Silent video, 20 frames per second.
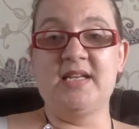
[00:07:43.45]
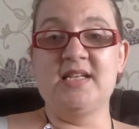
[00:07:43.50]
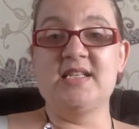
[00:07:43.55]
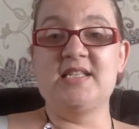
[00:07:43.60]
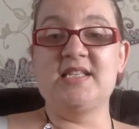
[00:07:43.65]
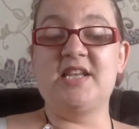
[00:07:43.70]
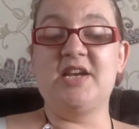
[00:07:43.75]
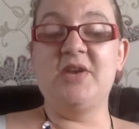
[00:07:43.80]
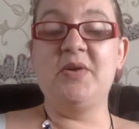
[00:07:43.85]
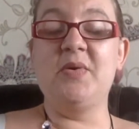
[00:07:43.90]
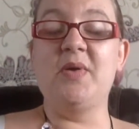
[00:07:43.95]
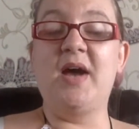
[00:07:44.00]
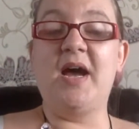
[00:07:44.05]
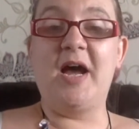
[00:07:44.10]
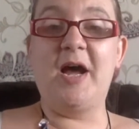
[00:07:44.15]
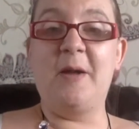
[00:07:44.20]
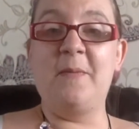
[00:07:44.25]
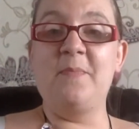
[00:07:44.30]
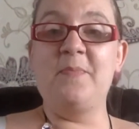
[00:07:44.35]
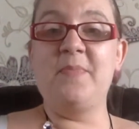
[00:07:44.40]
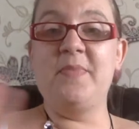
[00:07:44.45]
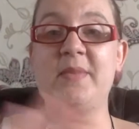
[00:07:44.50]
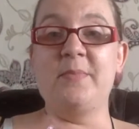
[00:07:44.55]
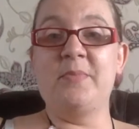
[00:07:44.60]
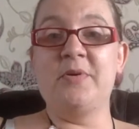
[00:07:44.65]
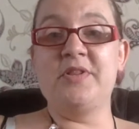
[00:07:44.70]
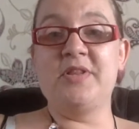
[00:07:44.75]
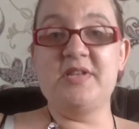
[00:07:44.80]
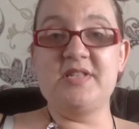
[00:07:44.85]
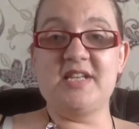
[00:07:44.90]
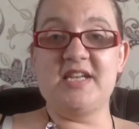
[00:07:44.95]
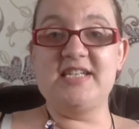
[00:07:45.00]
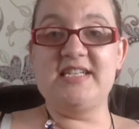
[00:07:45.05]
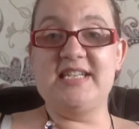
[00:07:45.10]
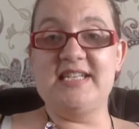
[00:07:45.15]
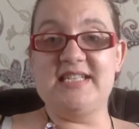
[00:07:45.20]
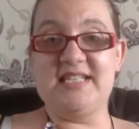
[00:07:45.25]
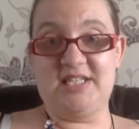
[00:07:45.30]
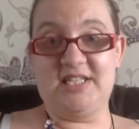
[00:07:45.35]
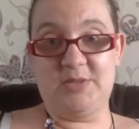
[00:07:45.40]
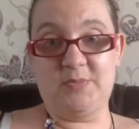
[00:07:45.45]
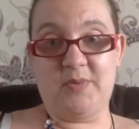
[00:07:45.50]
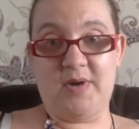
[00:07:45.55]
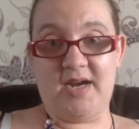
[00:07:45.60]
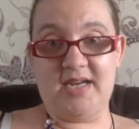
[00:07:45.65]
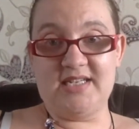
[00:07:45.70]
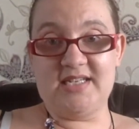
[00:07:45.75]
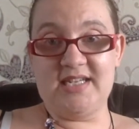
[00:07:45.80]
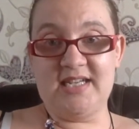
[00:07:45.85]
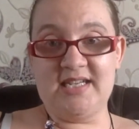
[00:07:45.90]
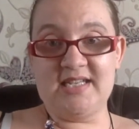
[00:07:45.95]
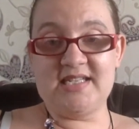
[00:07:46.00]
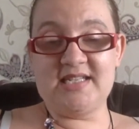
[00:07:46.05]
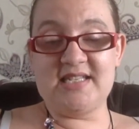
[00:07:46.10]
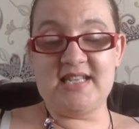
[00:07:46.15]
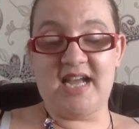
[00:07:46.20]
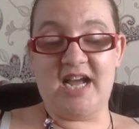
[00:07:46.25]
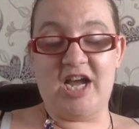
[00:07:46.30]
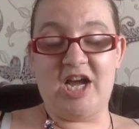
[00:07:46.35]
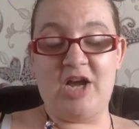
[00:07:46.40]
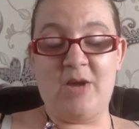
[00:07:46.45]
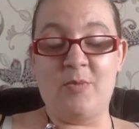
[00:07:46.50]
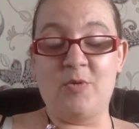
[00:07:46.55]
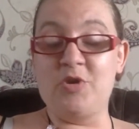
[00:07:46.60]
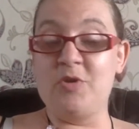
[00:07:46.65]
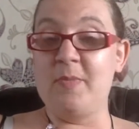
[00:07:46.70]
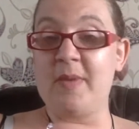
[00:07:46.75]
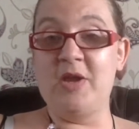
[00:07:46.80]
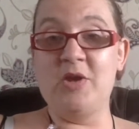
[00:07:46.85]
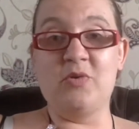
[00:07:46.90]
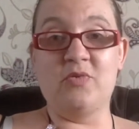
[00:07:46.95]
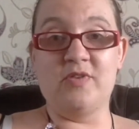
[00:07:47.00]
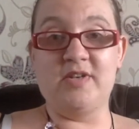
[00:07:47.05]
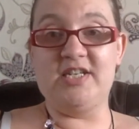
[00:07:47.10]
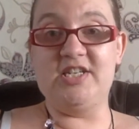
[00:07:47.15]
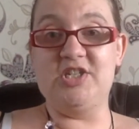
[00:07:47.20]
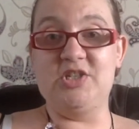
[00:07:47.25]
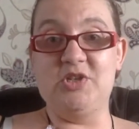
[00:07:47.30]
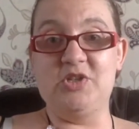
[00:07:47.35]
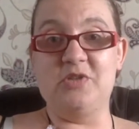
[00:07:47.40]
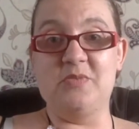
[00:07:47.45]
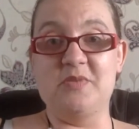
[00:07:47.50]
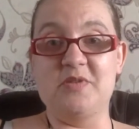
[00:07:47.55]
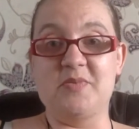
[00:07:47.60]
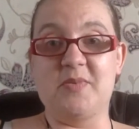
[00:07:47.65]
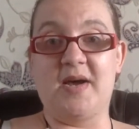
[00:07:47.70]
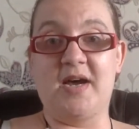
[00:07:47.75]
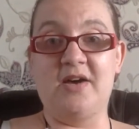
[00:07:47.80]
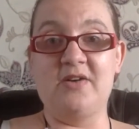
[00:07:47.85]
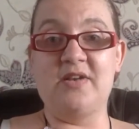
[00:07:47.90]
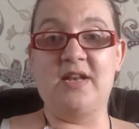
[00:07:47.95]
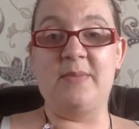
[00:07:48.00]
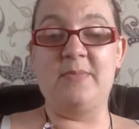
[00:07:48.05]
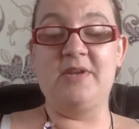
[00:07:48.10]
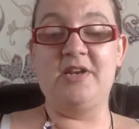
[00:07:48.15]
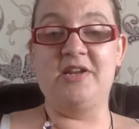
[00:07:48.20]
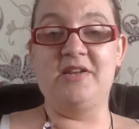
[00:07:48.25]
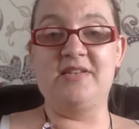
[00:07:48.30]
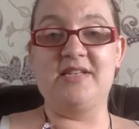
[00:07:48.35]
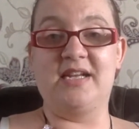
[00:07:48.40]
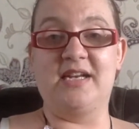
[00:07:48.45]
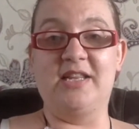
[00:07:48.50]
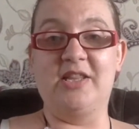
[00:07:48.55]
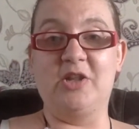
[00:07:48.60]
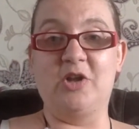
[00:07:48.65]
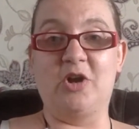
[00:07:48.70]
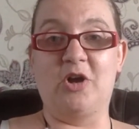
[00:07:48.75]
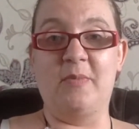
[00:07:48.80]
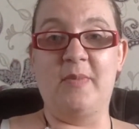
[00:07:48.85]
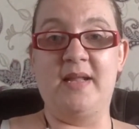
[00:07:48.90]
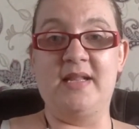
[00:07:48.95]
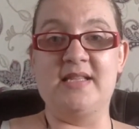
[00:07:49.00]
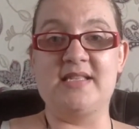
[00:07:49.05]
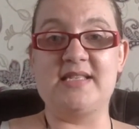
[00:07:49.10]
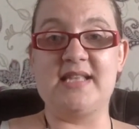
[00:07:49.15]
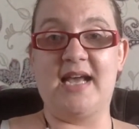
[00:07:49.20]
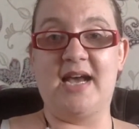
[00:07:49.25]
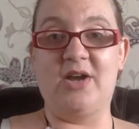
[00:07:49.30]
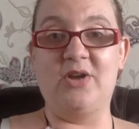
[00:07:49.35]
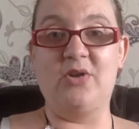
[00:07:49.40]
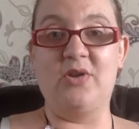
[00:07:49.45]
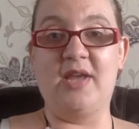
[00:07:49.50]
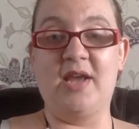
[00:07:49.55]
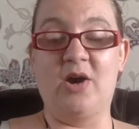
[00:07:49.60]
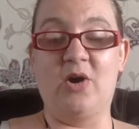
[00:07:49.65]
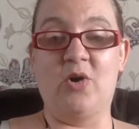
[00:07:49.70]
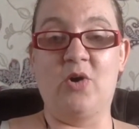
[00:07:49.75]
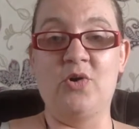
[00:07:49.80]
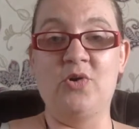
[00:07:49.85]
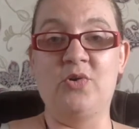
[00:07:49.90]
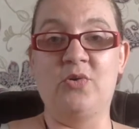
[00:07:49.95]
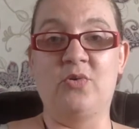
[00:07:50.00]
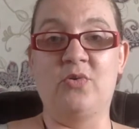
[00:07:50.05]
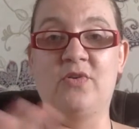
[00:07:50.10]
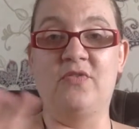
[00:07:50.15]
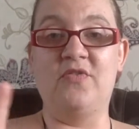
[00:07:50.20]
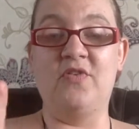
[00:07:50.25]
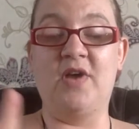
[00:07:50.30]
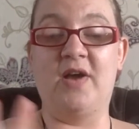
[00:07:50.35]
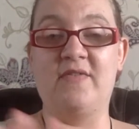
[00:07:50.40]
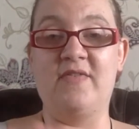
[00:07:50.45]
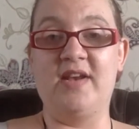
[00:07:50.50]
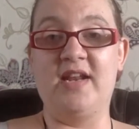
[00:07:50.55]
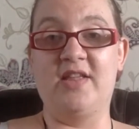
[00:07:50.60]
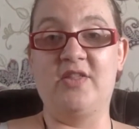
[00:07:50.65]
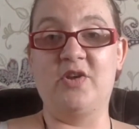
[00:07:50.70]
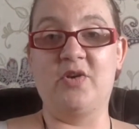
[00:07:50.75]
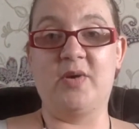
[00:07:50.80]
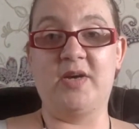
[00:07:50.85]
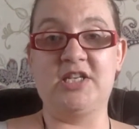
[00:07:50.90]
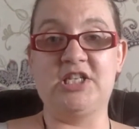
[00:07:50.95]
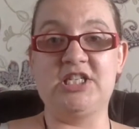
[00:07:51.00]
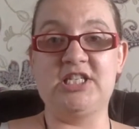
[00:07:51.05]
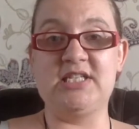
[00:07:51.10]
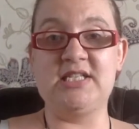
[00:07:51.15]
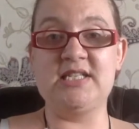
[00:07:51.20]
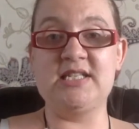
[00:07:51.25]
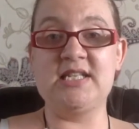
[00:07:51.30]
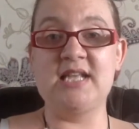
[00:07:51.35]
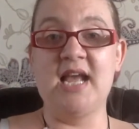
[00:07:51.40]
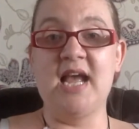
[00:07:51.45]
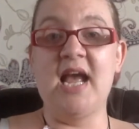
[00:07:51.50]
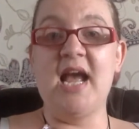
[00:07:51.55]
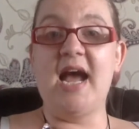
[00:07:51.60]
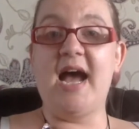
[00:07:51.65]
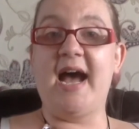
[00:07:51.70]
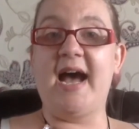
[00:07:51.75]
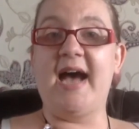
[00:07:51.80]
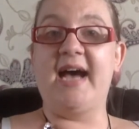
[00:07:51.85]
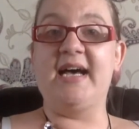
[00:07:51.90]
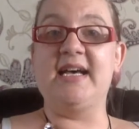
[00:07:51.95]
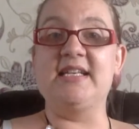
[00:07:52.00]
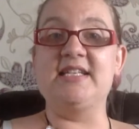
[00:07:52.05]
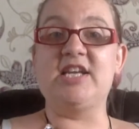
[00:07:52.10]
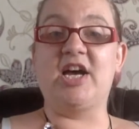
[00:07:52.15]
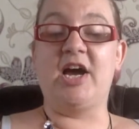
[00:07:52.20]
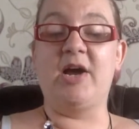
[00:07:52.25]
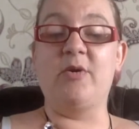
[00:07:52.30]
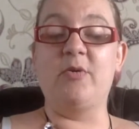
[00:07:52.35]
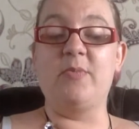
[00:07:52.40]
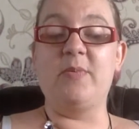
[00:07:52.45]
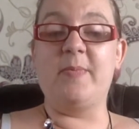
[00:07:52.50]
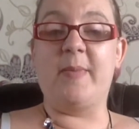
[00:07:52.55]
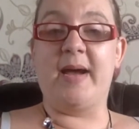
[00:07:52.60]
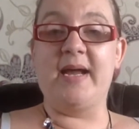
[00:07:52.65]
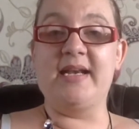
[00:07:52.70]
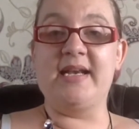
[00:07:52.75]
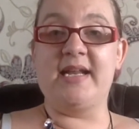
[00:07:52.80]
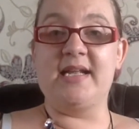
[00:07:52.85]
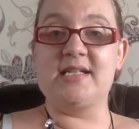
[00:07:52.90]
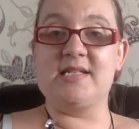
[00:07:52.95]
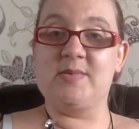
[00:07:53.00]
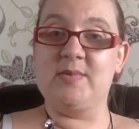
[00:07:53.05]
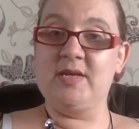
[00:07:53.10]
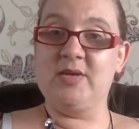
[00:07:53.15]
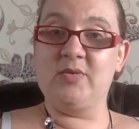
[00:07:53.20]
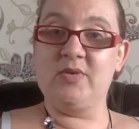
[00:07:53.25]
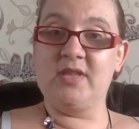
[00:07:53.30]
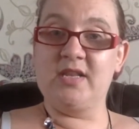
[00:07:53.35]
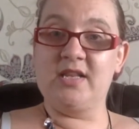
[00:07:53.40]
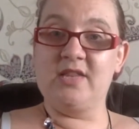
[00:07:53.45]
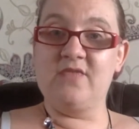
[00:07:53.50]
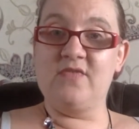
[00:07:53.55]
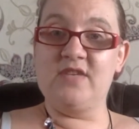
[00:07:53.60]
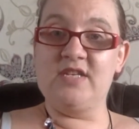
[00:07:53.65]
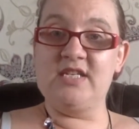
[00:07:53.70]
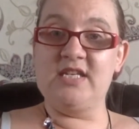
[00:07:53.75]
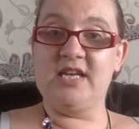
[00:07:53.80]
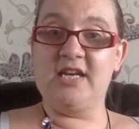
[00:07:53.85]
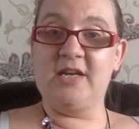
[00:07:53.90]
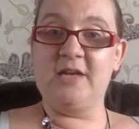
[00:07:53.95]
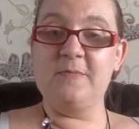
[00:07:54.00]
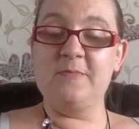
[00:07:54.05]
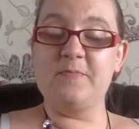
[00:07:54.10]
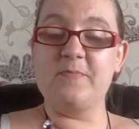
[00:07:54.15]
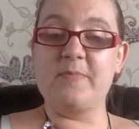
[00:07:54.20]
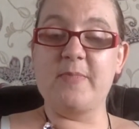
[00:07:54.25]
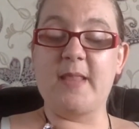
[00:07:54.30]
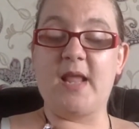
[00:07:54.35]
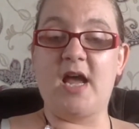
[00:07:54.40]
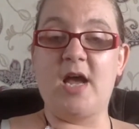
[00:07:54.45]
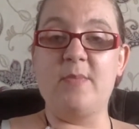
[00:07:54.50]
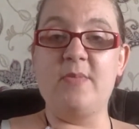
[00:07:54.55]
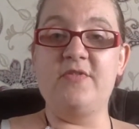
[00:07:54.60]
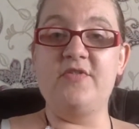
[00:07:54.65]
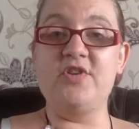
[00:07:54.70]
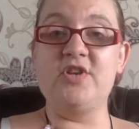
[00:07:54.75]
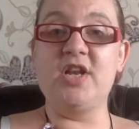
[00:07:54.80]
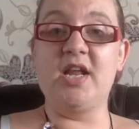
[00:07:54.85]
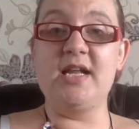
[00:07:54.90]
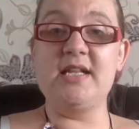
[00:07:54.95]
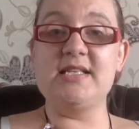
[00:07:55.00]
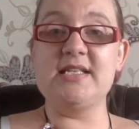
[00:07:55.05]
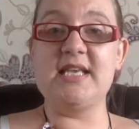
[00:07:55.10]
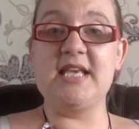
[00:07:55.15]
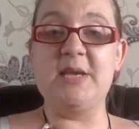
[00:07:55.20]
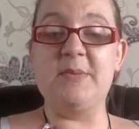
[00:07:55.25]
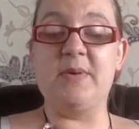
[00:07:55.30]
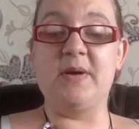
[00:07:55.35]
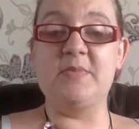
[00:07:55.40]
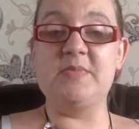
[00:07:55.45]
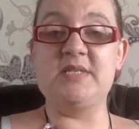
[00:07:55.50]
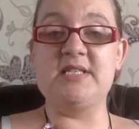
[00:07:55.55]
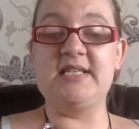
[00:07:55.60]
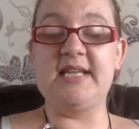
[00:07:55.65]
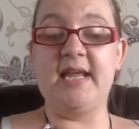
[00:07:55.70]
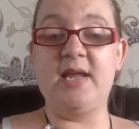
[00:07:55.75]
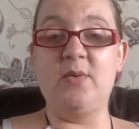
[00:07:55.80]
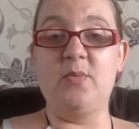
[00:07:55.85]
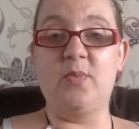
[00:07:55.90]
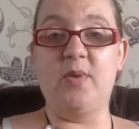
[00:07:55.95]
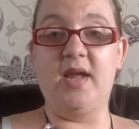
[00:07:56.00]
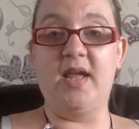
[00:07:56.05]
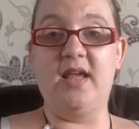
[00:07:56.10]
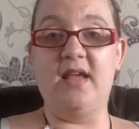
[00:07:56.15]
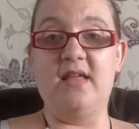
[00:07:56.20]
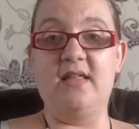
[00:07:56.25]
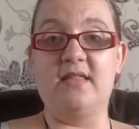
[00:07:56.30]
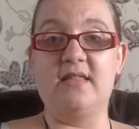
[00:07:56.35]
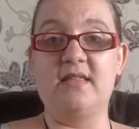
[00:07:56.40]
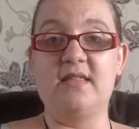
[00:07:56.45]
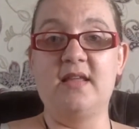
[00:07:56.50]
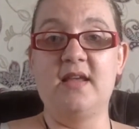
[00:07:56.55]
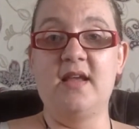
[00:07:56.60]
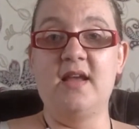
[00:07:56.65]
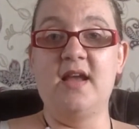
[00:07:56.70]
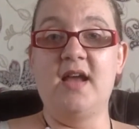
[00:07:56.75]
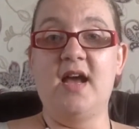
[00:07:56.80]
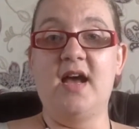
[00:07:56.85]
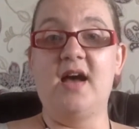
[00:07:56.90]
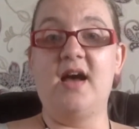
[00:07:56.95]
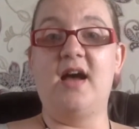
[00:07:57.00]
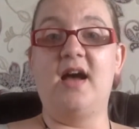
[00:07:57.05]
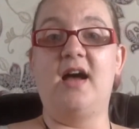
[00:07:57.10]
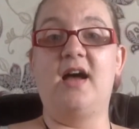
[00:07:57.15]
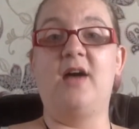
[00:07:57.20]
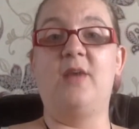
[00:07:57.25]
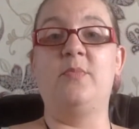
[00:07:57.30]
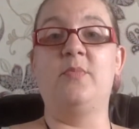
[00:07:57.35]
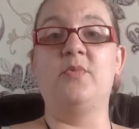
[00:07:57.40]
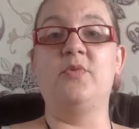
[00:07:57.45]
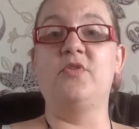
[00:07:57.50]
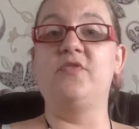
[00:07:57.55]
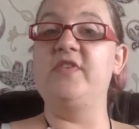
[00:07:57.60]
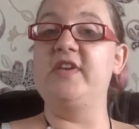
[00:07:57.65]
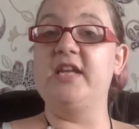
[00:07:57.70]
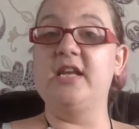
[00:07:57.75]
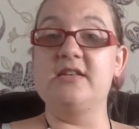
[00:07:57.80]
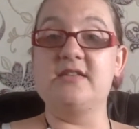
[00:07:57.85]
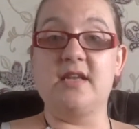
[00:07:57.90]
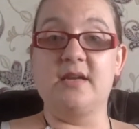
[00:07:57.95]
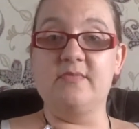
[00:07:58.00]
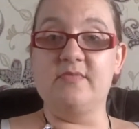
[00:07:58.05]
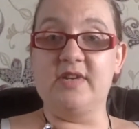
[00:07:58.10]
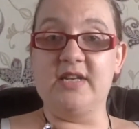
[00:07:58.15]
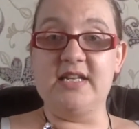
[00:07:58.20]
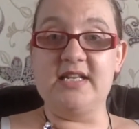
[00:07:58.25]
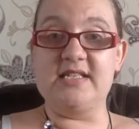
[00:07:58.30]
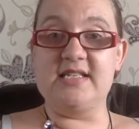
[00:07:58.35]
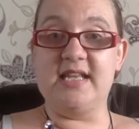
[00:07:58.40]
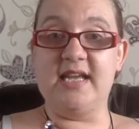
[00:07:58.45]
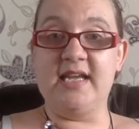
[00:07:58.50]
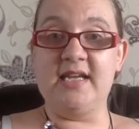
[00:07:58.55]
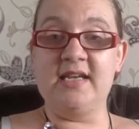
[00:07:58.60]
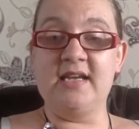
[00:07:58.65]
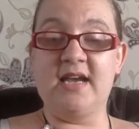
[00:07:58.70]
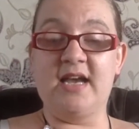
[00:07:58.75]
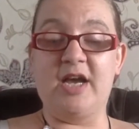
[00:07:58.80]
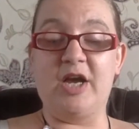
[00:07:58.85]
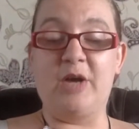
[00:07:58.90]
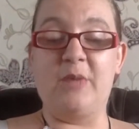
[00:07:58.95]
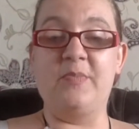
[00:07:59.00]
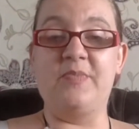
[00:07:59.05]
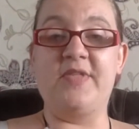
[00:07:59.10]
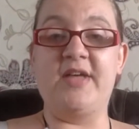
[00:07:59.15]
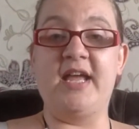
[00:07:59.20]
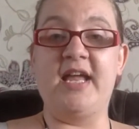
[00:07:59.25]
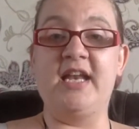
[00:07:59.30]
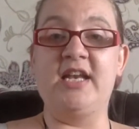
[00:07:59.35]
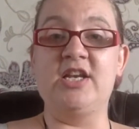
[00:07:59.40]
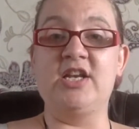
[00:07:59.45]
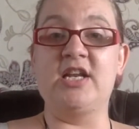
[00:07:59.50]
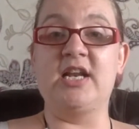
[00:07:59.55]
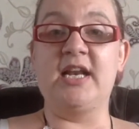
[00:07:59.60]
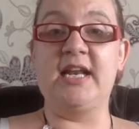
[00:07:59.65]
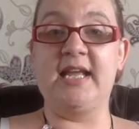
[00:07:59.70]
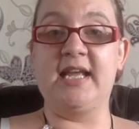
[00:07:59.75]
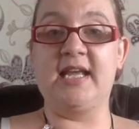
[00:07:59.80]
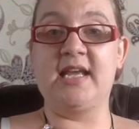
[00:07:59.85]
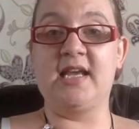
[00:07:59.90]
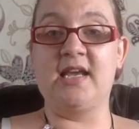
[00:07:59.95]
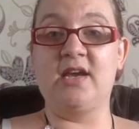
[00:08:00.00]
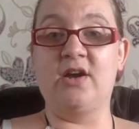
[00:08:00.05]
So put those ideas into practice, or you may already do them as well. Let me know down in the comments how you get on, or if you have any other questions, and I will be back next week with another video. If you'd like to keep up to date with all the videos I'm releasing, then click